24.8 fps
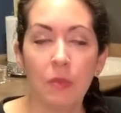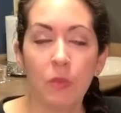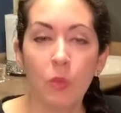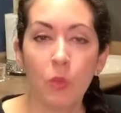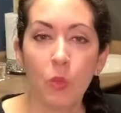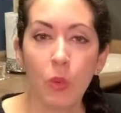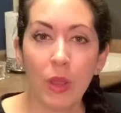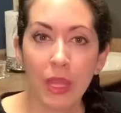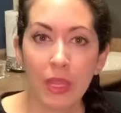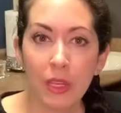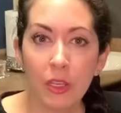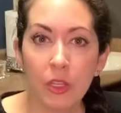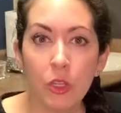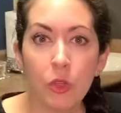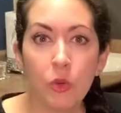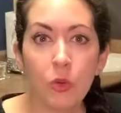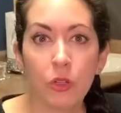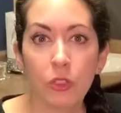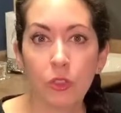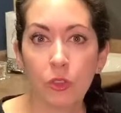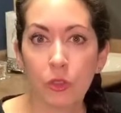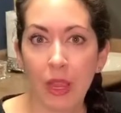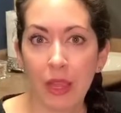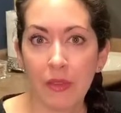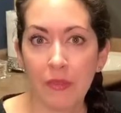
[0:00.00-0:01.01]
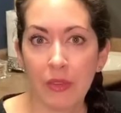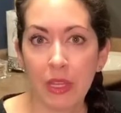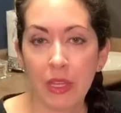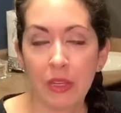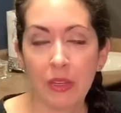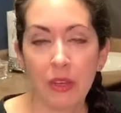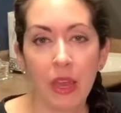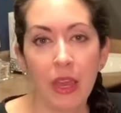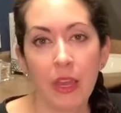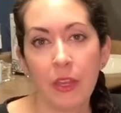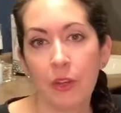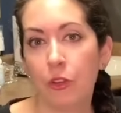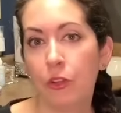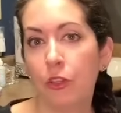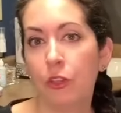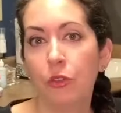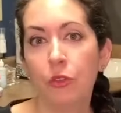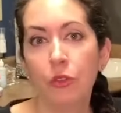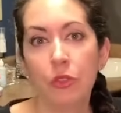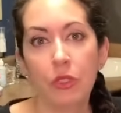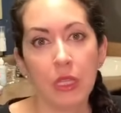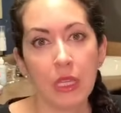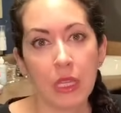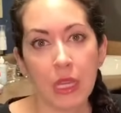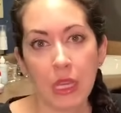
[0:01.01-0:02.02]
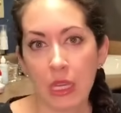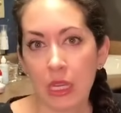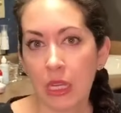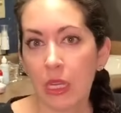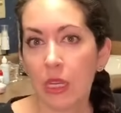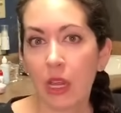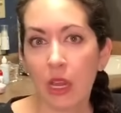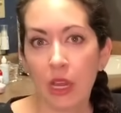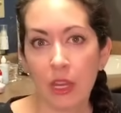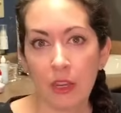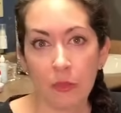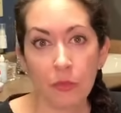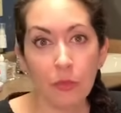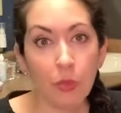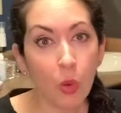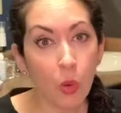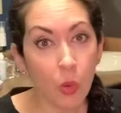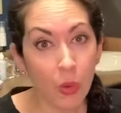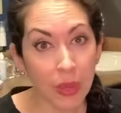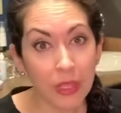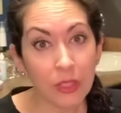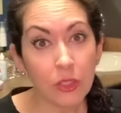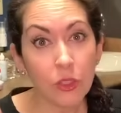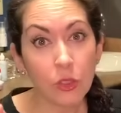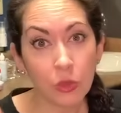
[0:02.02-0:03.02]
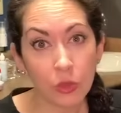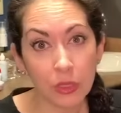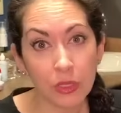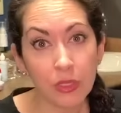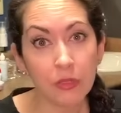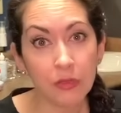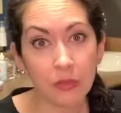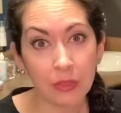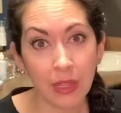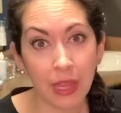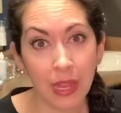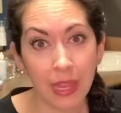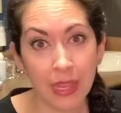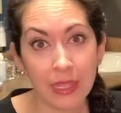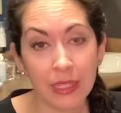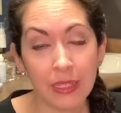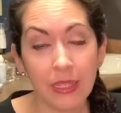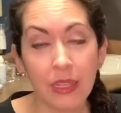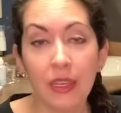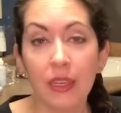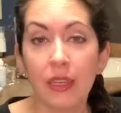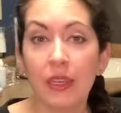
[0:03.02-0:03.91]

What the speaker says: when you are driving at night or you see any kind of point source of light,